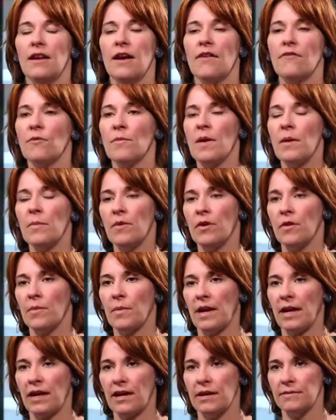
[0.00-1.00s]
Now remember,
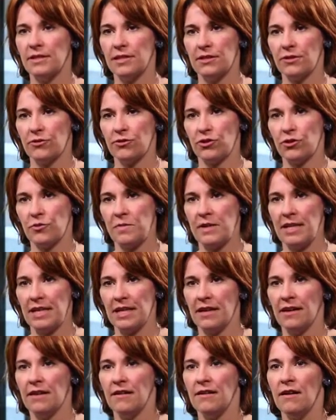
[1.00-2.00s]
when it comes to social
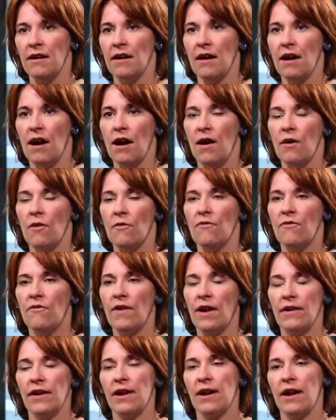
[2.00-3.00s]
media,
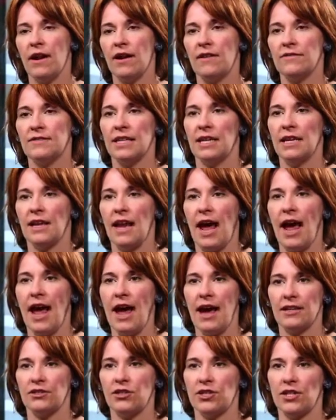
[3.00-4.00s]
very often a
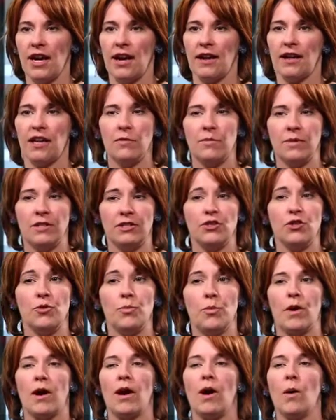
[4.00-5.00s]
hashtag can be
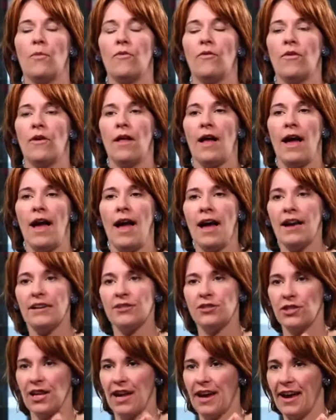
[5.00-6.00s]
super helpful. A
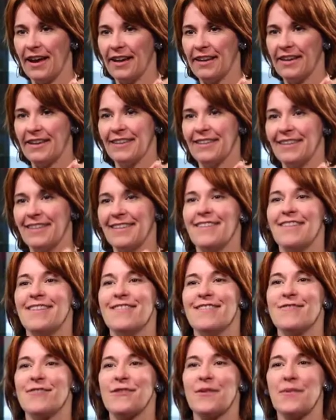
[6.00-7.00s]
hashtag
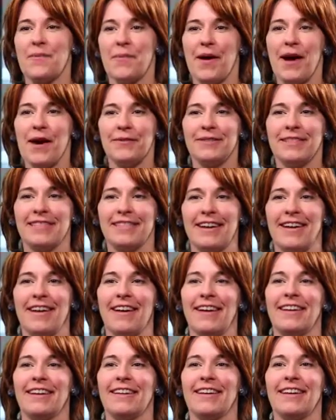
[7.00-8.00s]
or the #
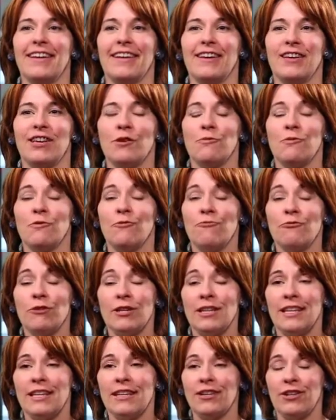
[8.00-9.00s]
can be
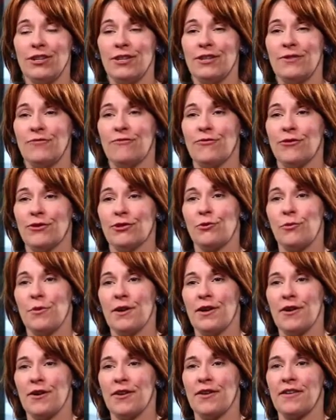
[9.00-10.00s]
really good for
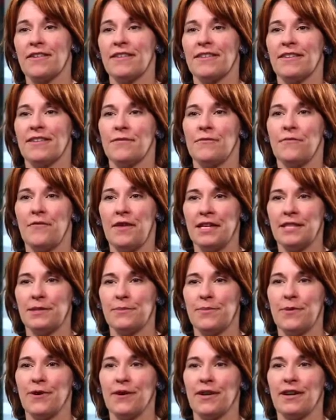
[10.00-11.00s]
Twitter,
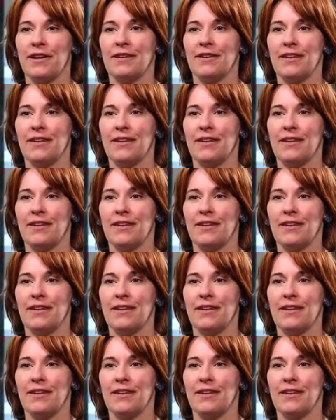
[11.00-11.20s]
Facebook,